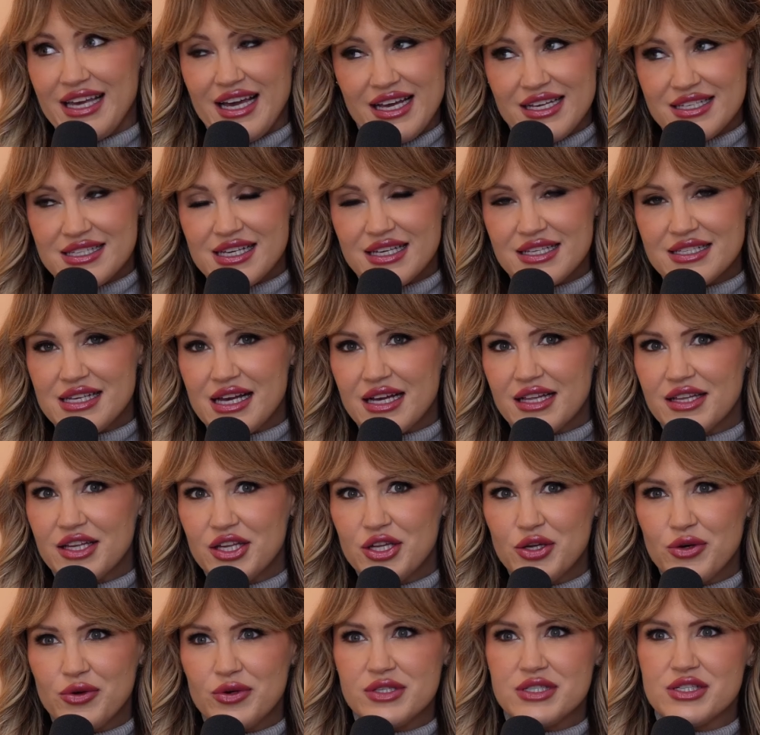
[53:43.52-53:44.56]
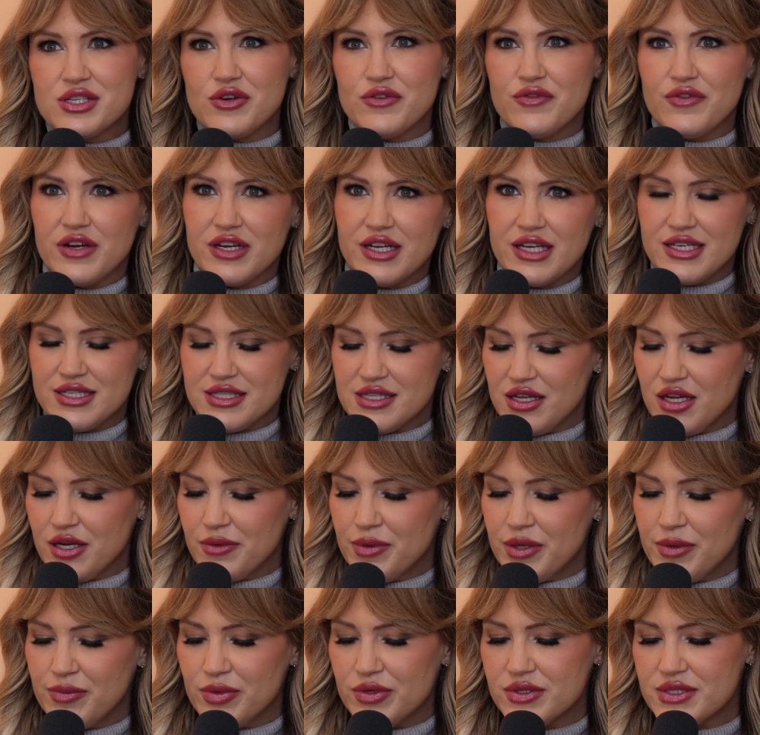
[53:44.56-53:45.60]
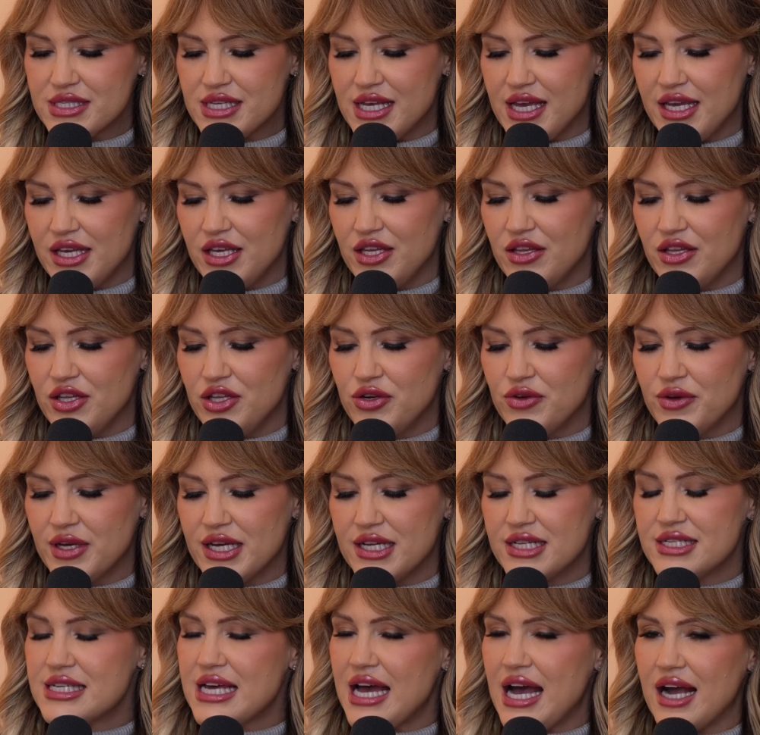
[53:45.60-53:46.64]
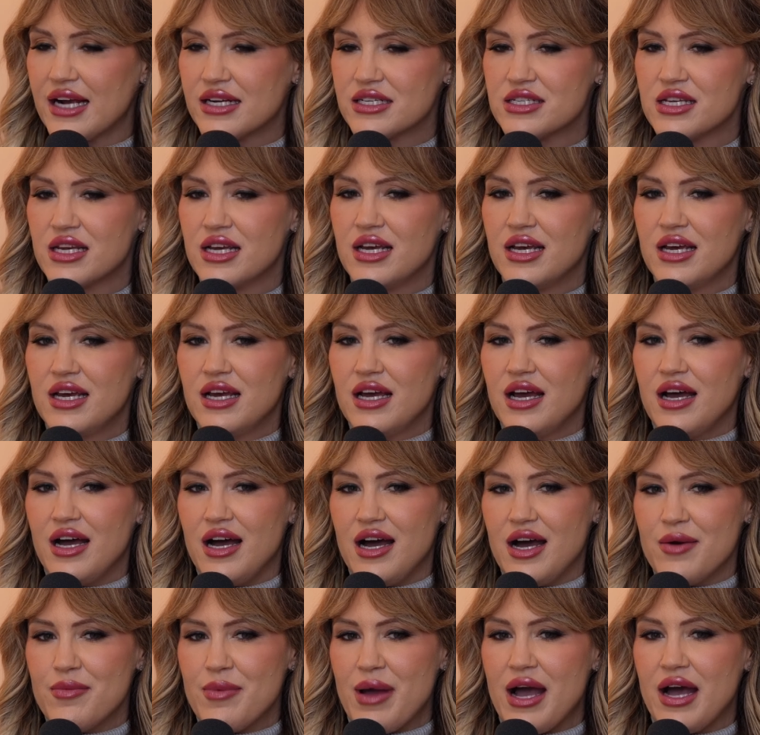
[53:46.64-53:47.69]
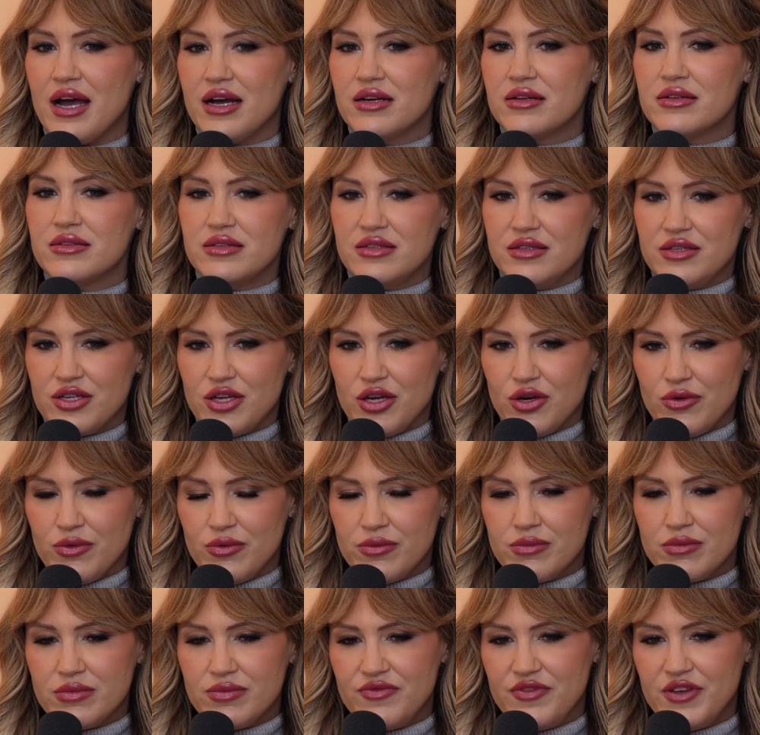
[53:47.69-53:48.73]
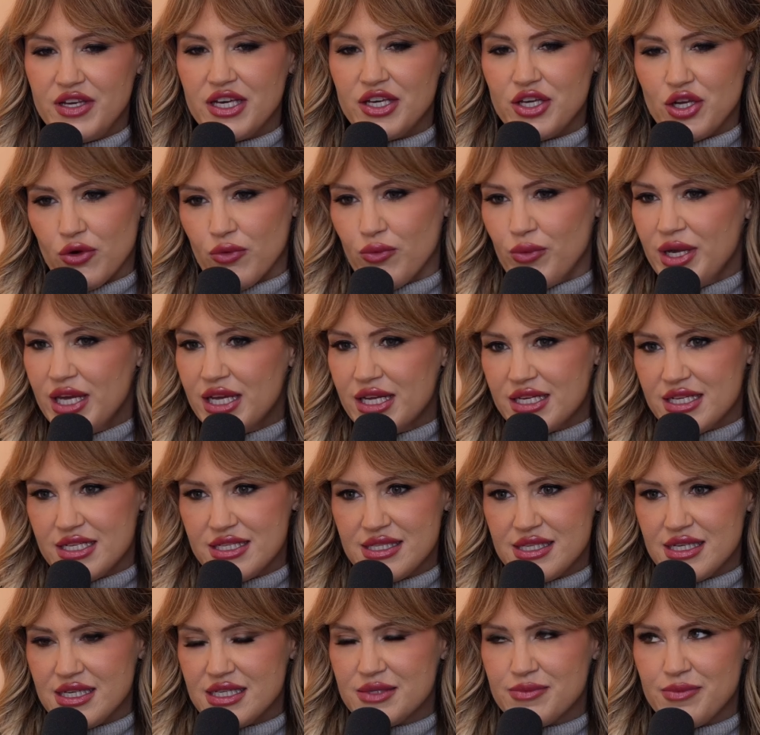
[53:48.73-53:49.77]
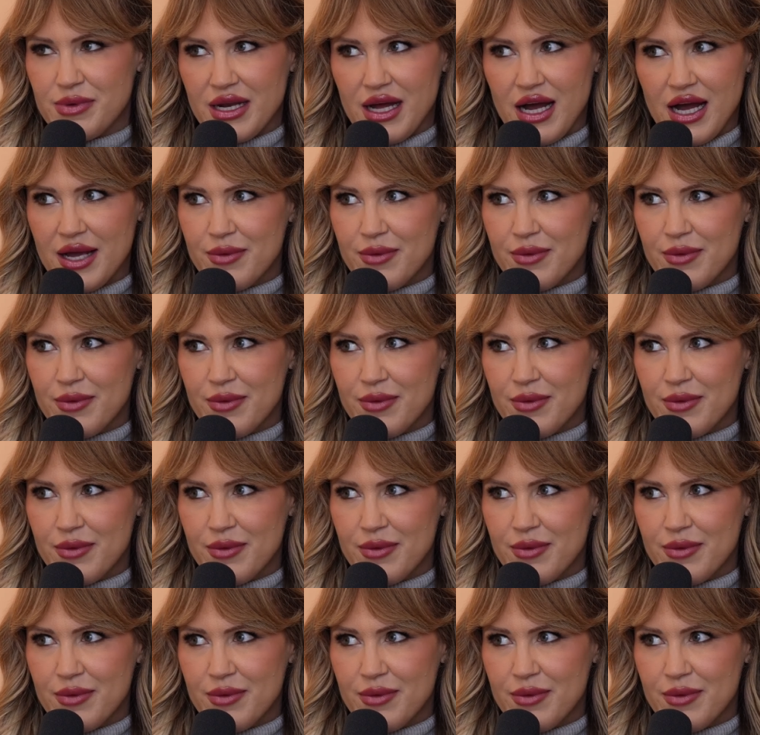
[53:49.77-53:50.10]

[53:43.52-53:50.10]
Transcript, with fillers: Yes, exactly. You know, what's so funny is a lot of people say you get attacked, you know, via your weaknesses, but